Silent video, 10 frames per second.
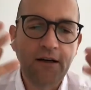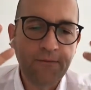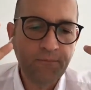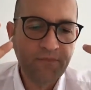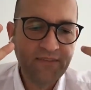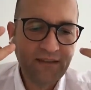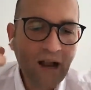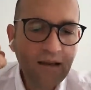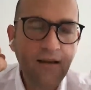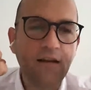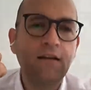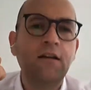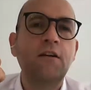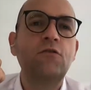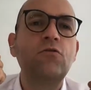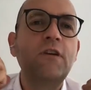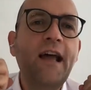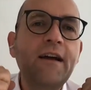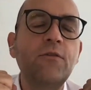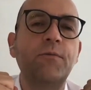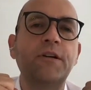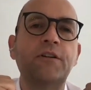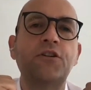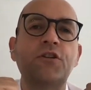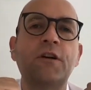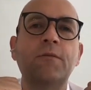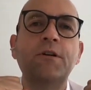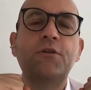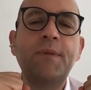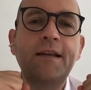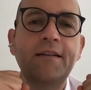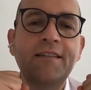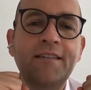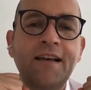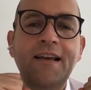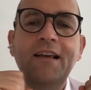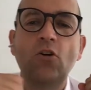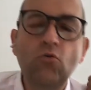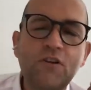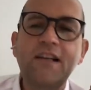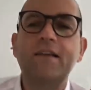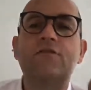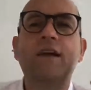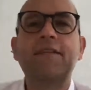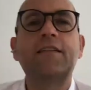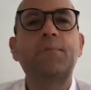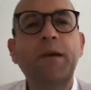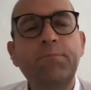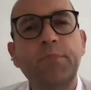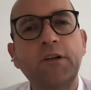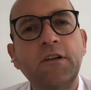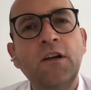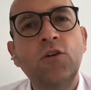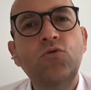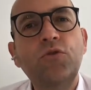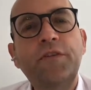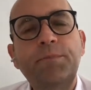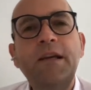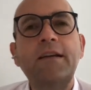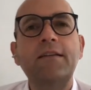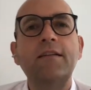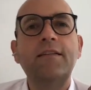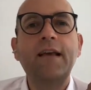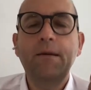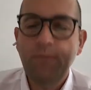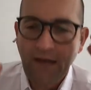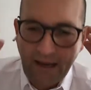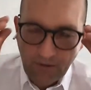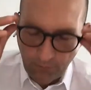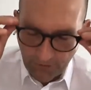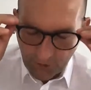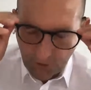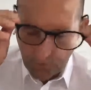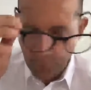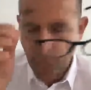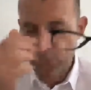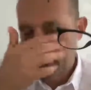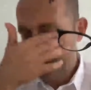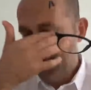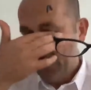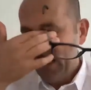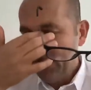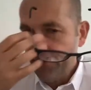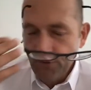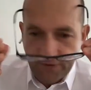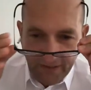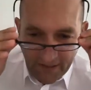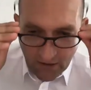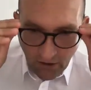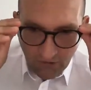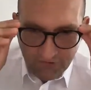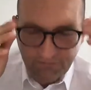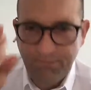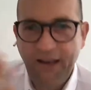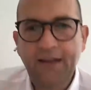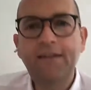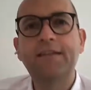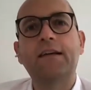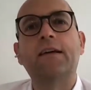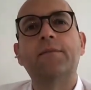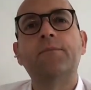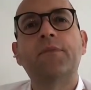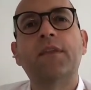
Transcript: um, tie to language, which means it only addresses people who speak the same language. If you think of painting,